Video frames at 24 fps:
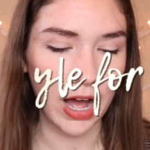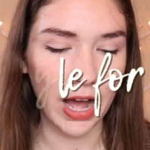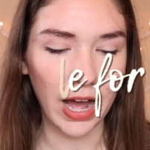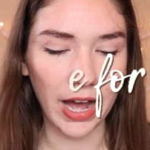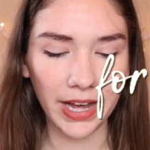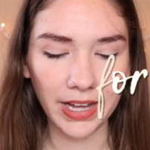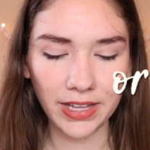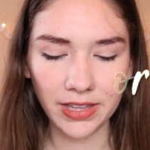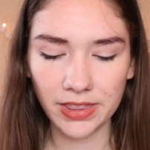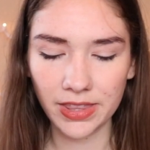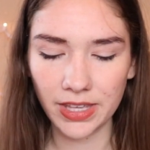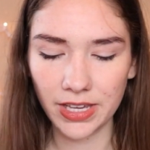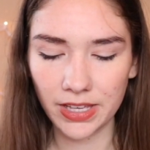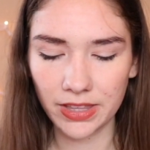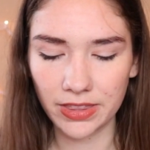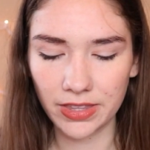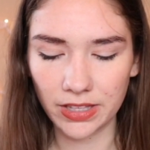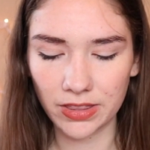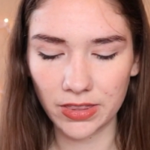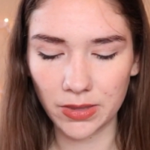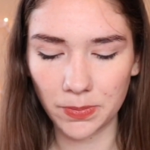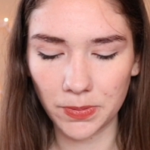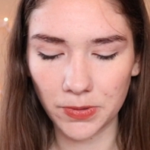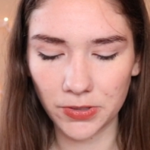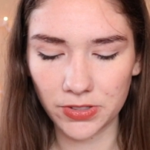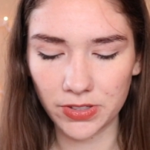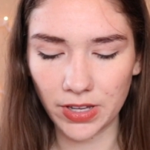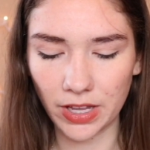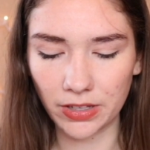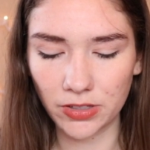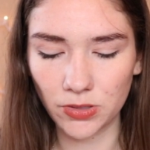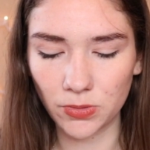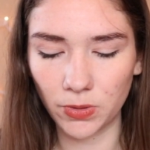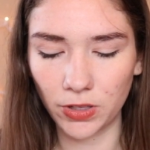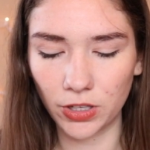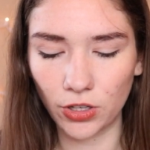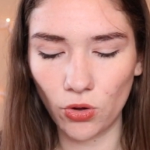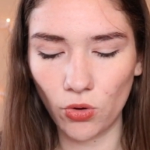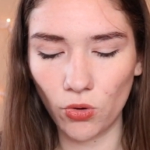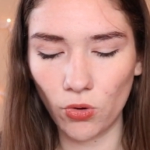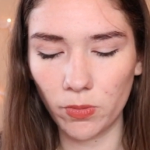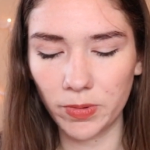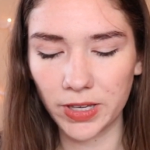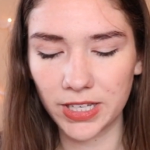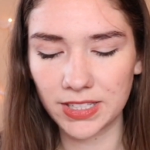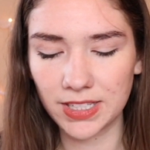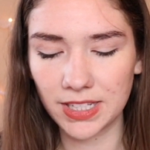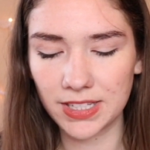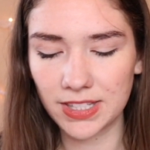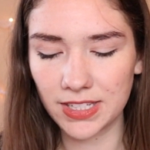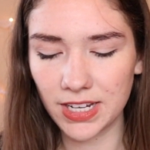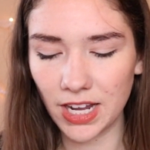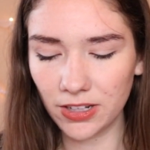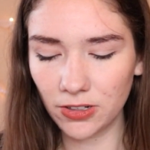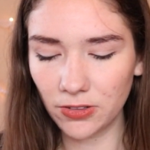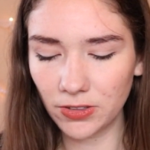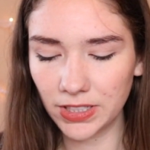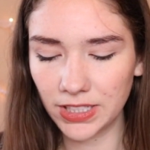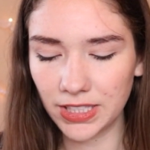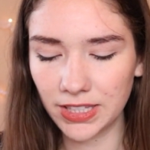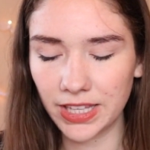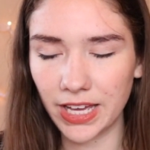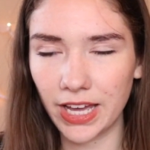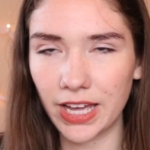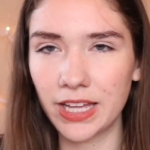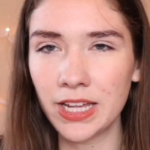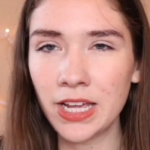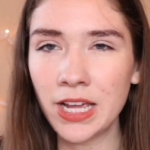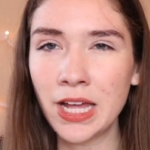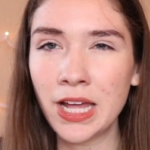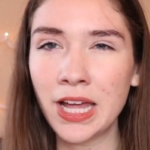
I think that the Purcell is really cool because it's not